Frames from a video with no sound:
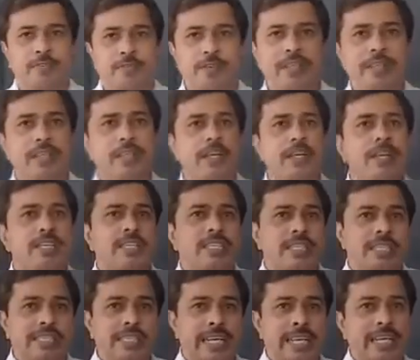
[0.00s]
with the
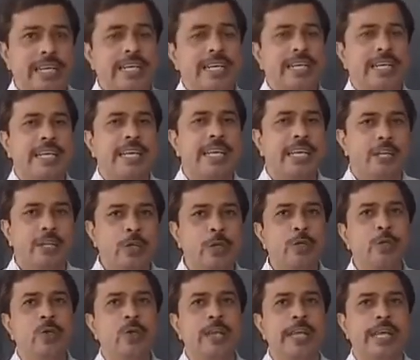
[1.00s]
secondary
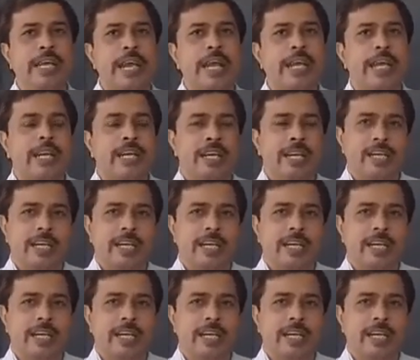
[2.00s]
nuclei.